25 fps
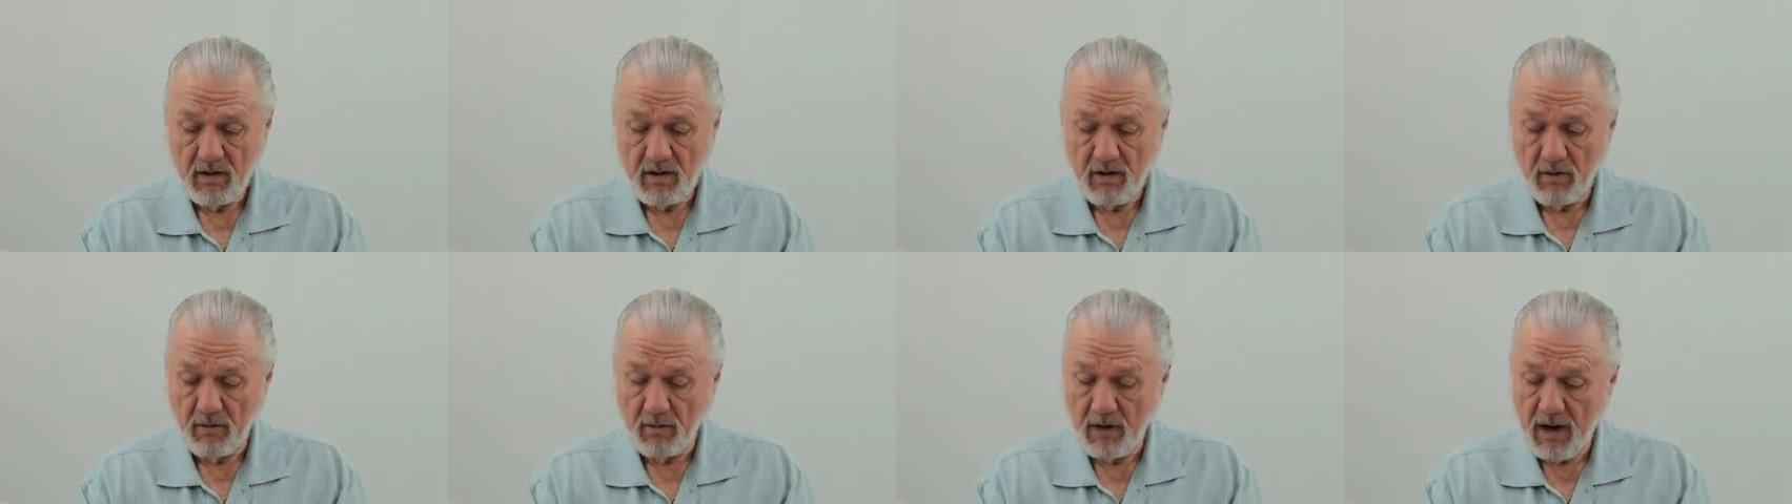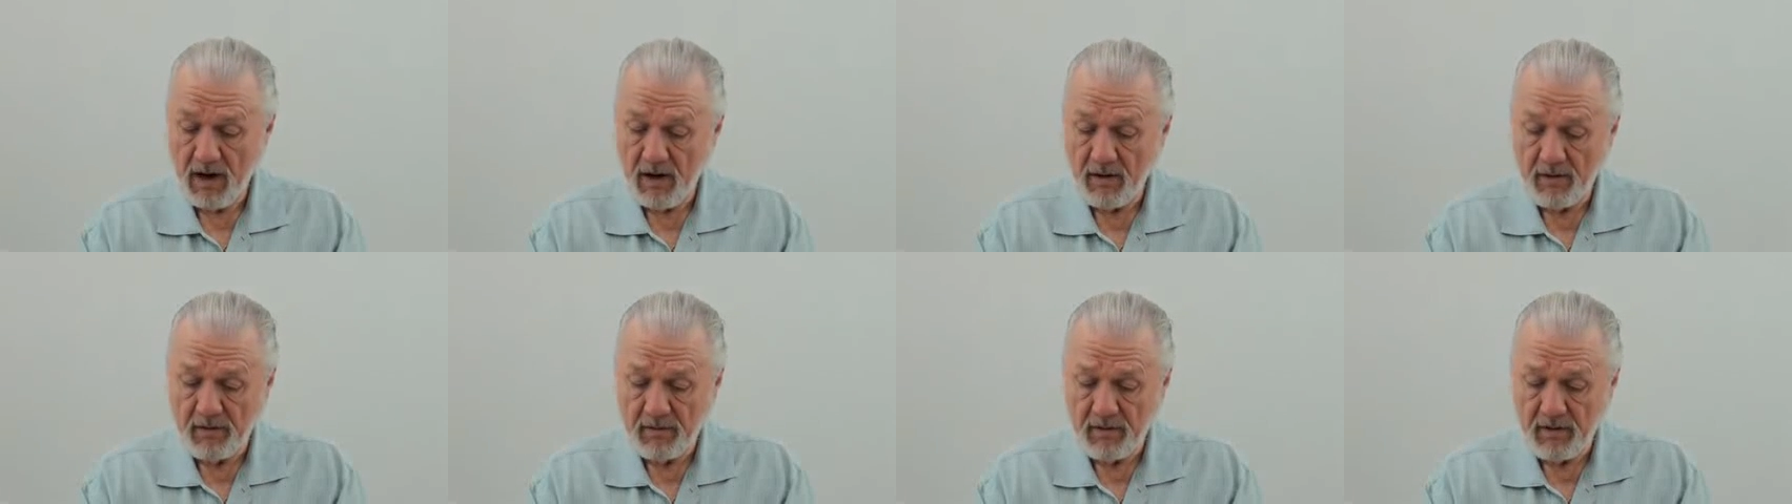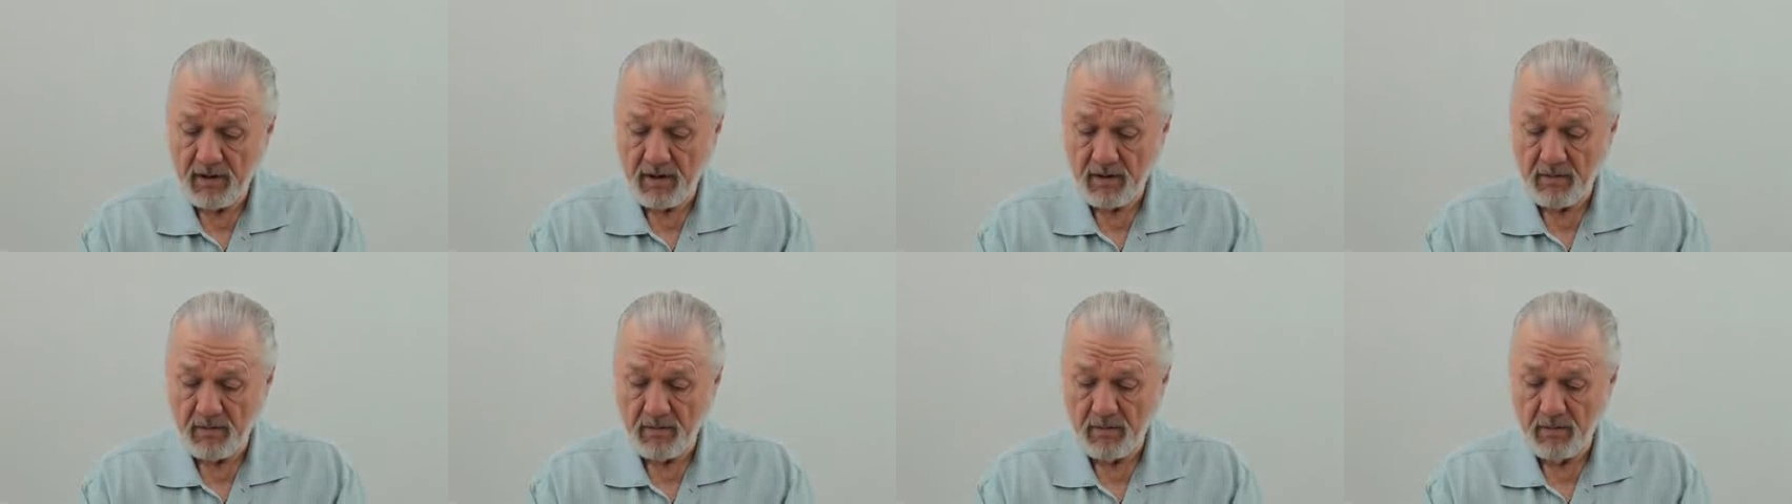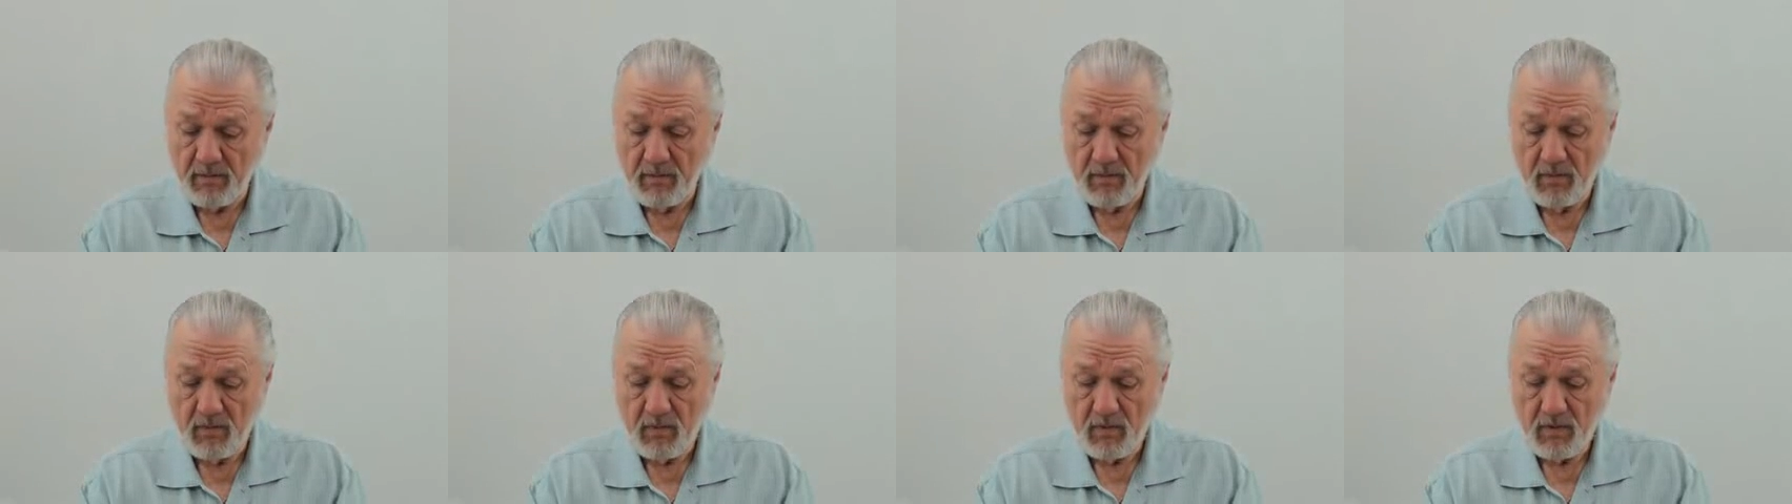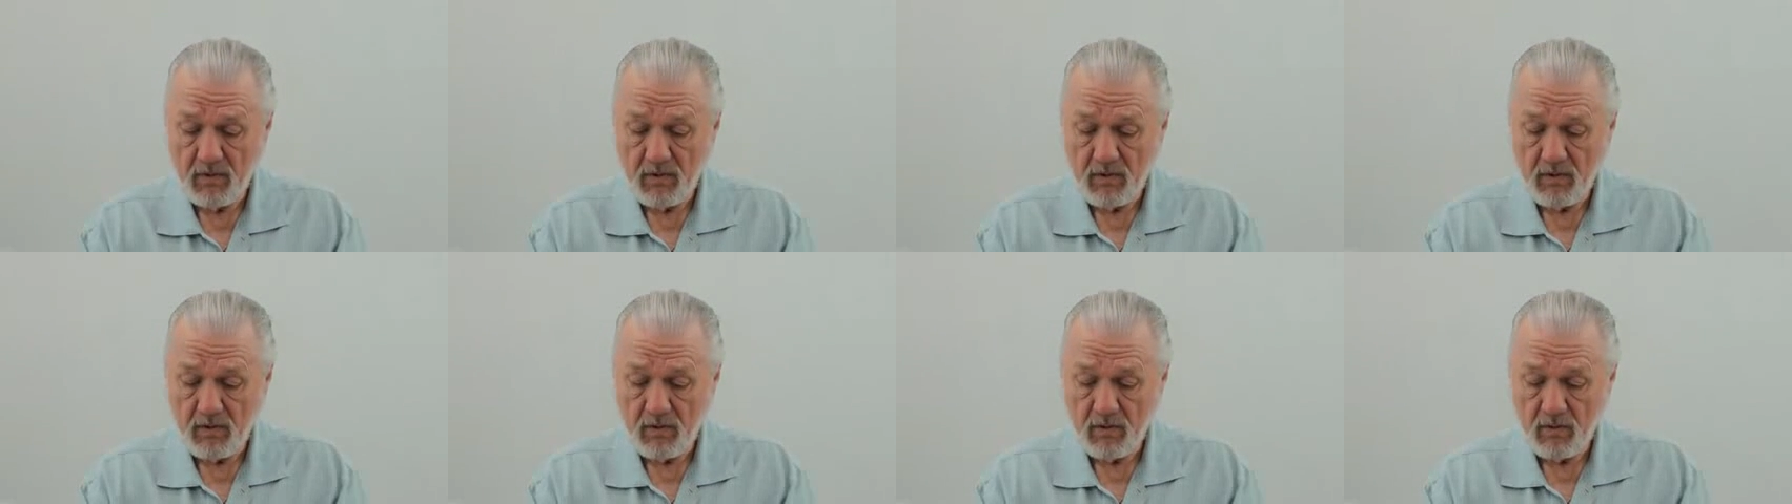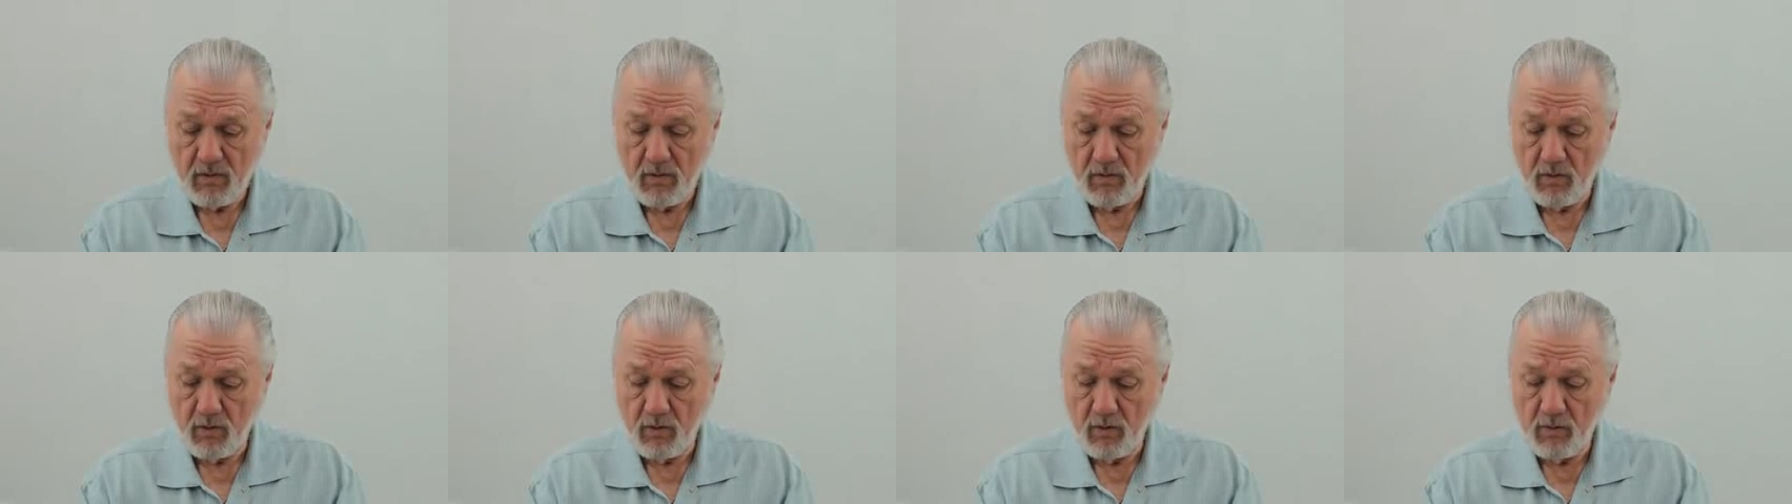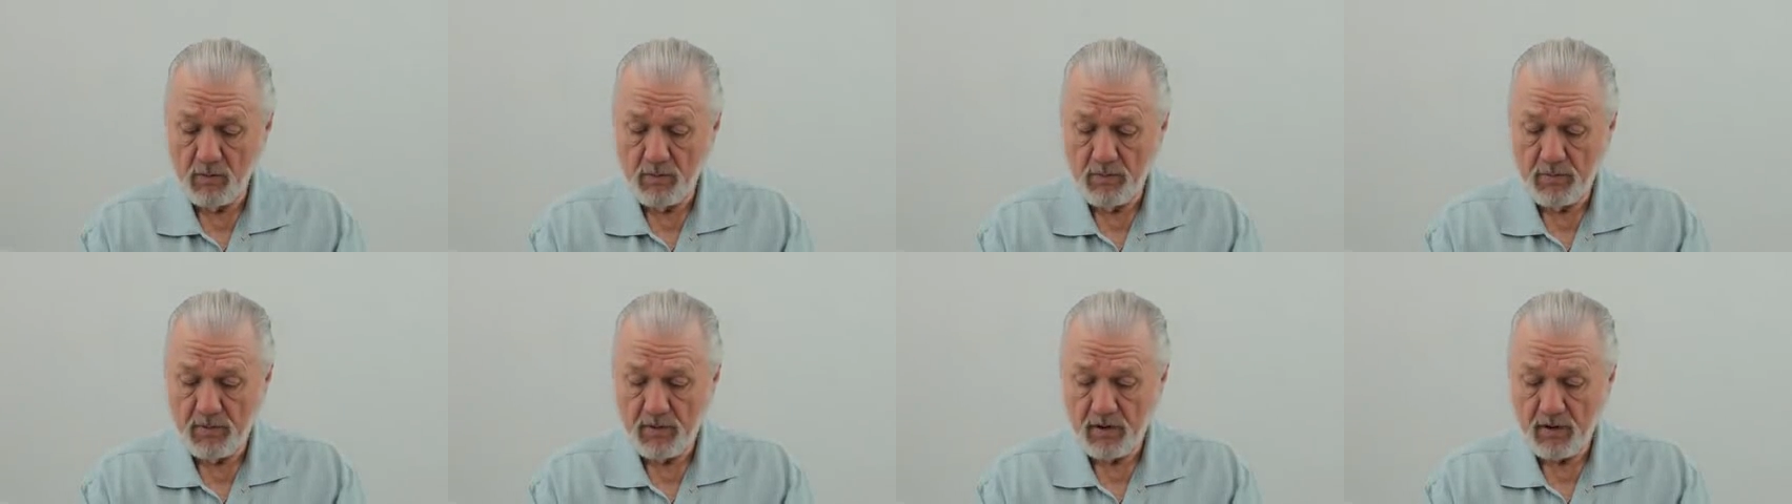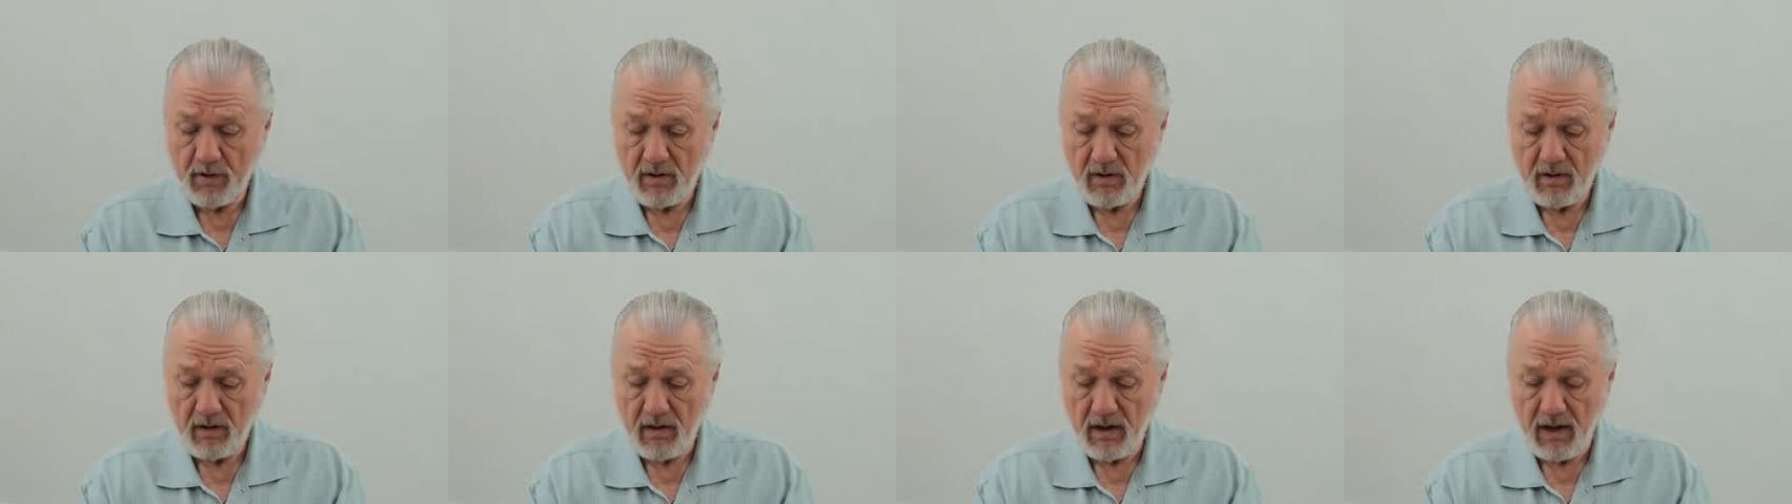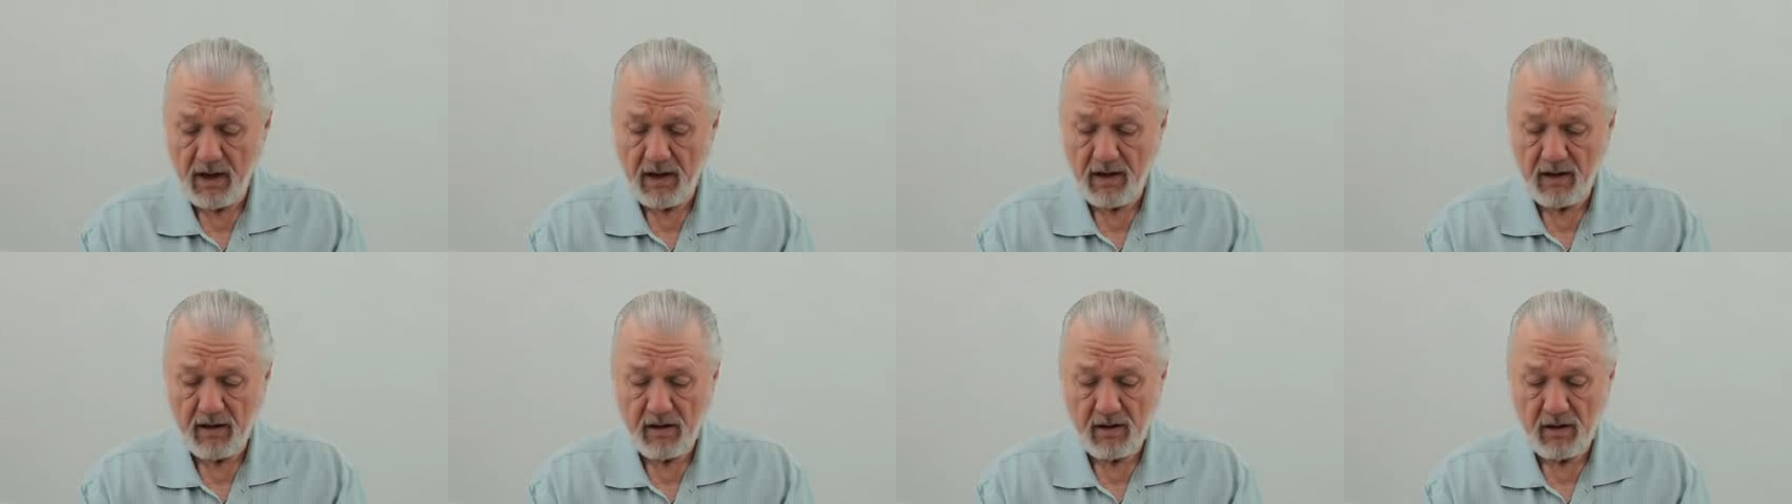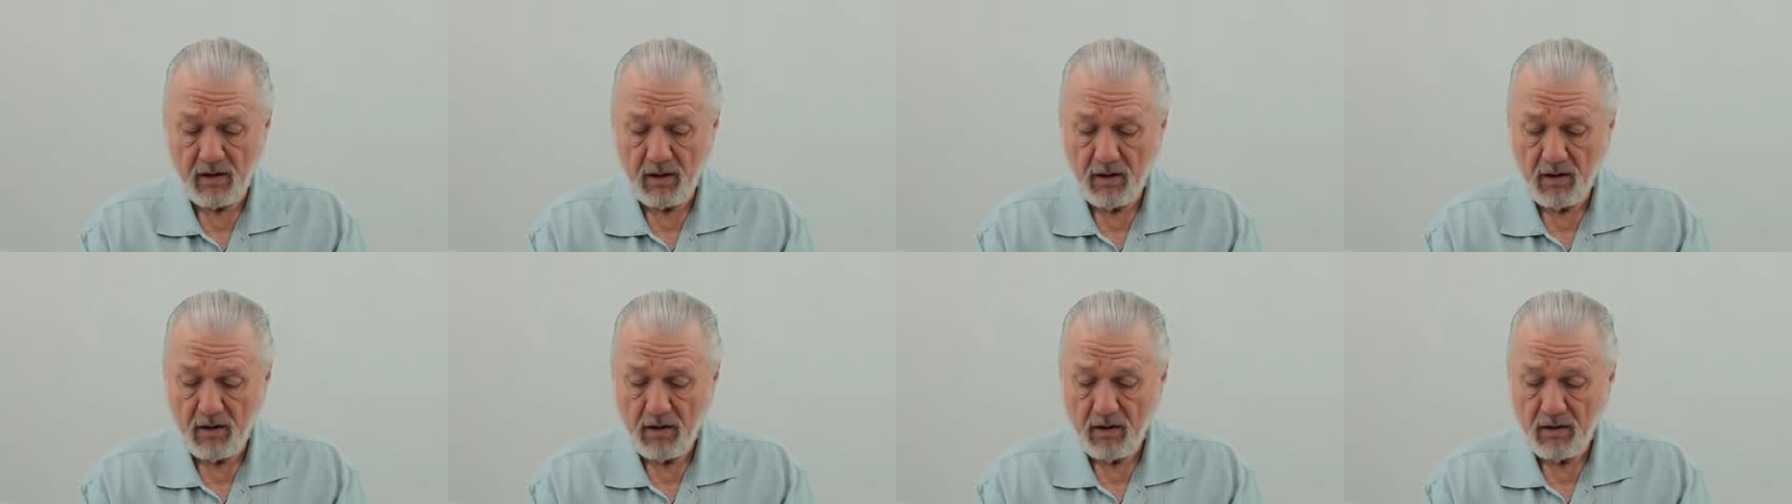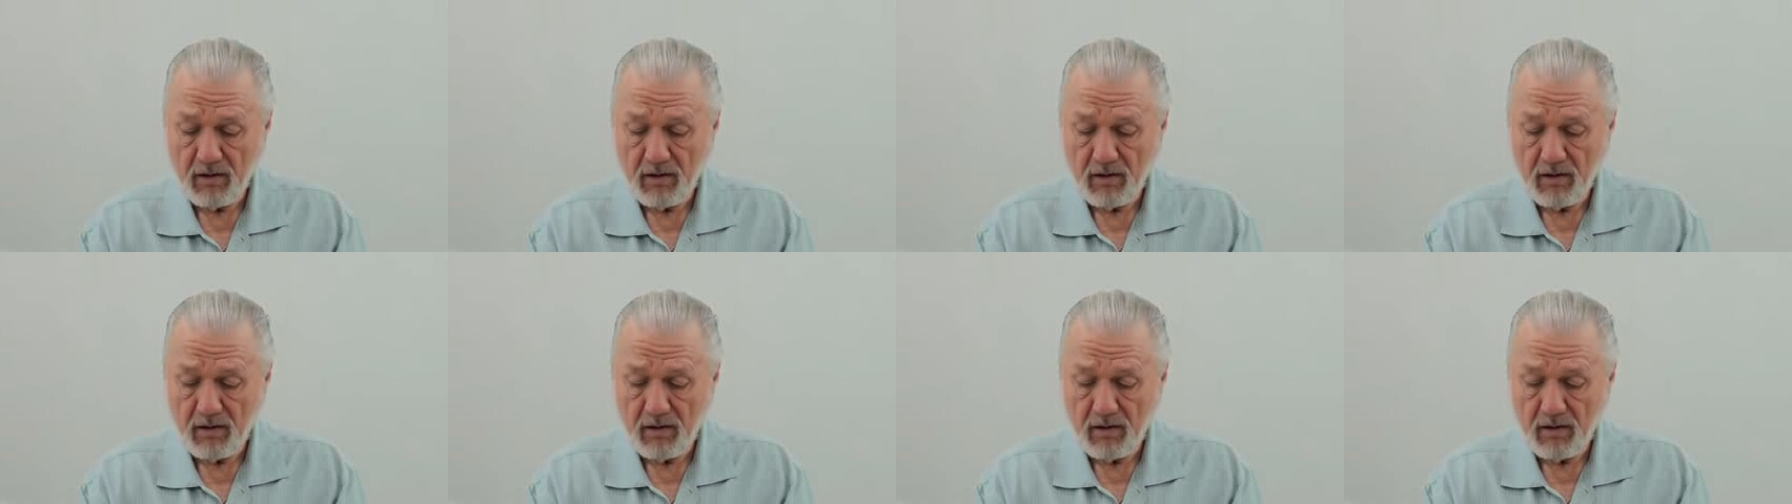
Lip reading: Around them, grouped like